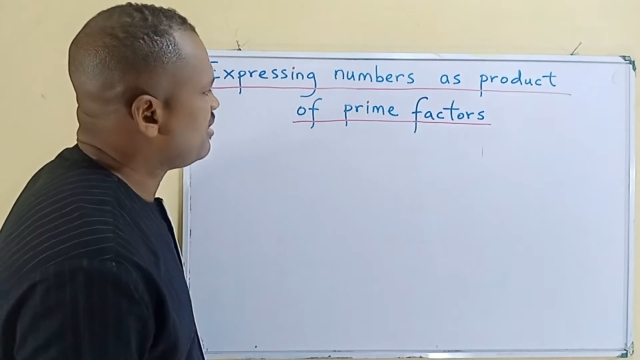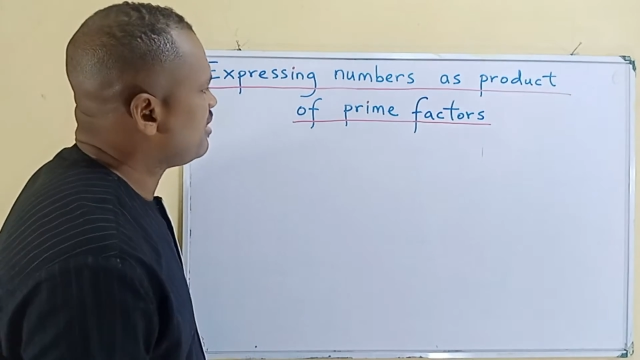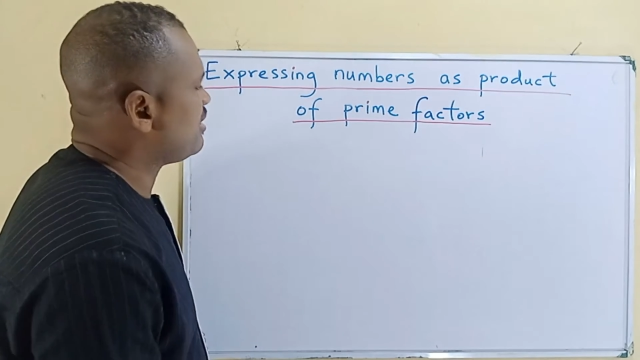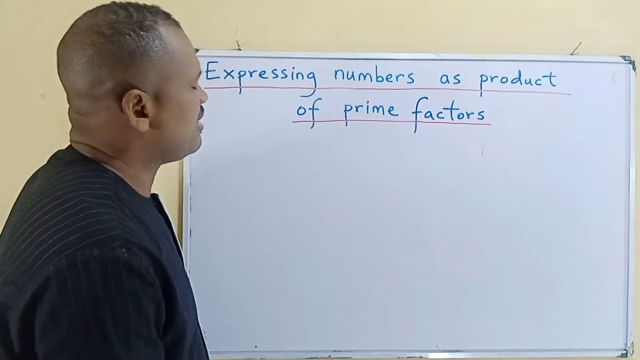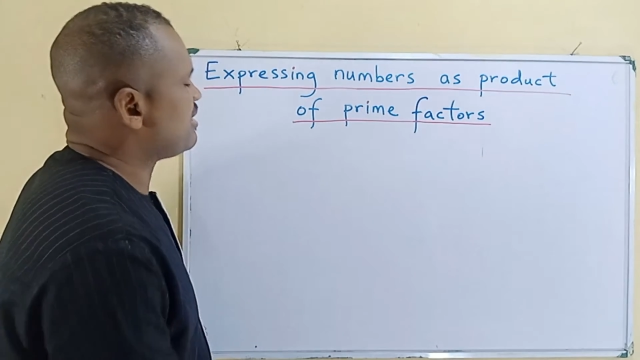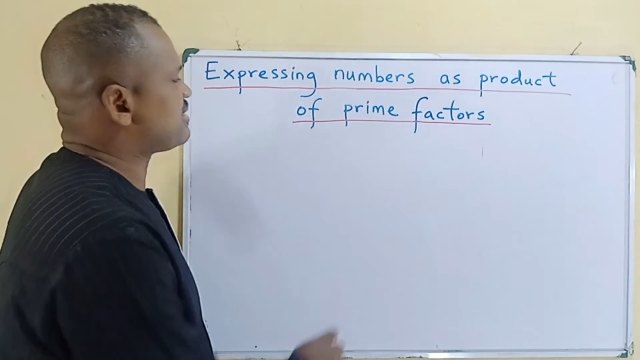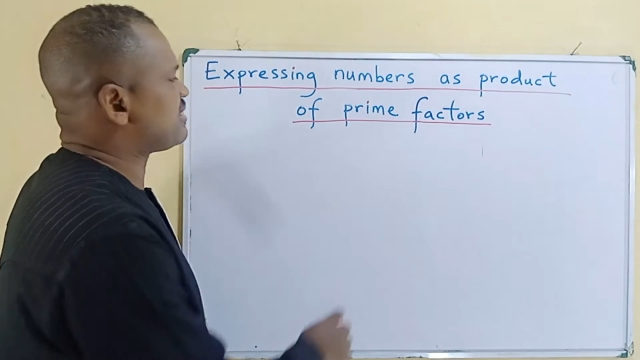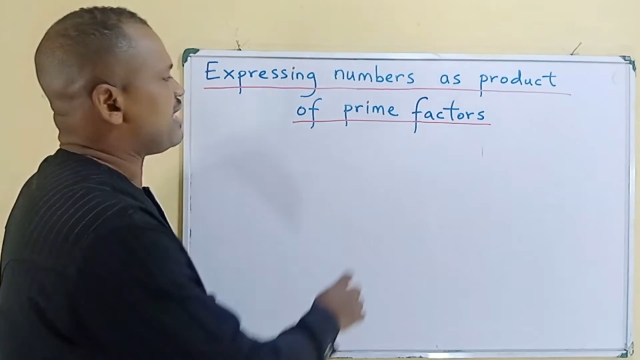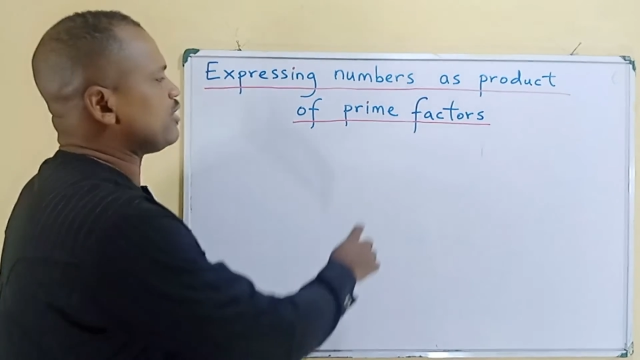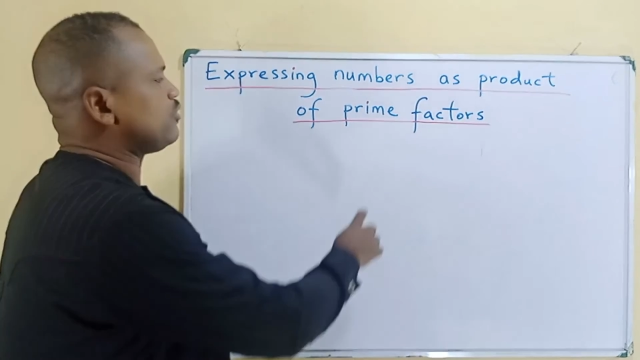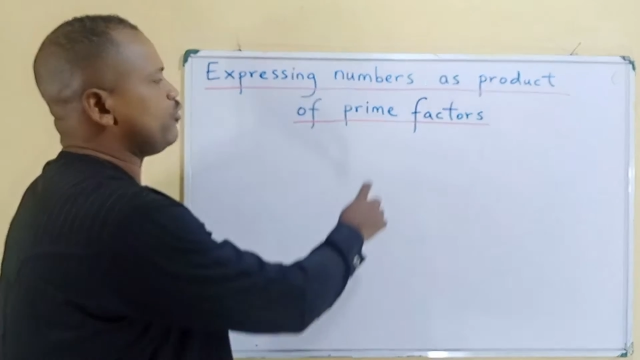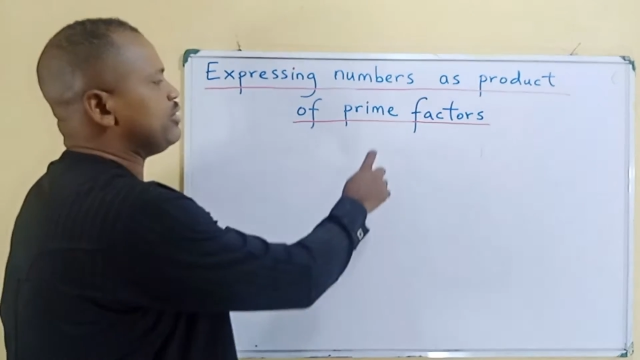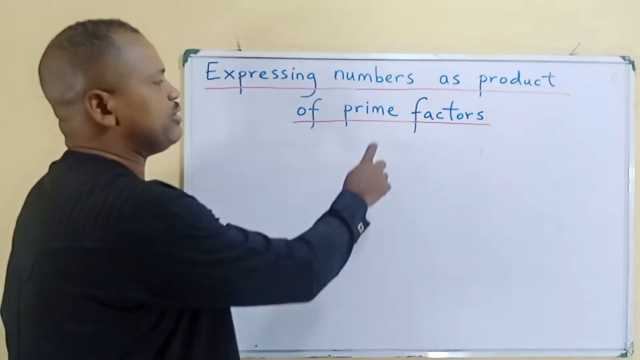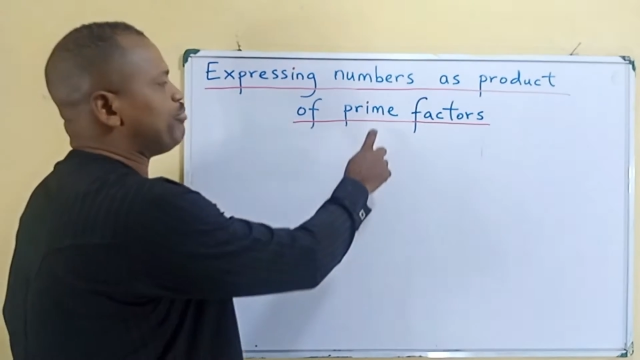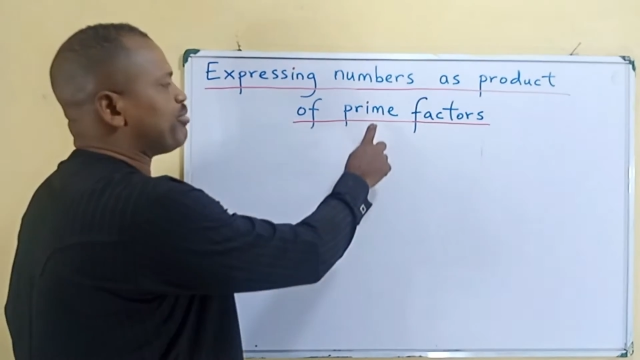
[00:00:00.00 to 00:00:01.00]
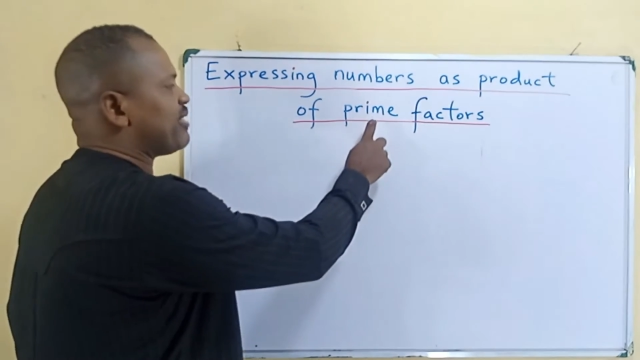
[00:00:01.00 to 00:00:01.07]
Let's start with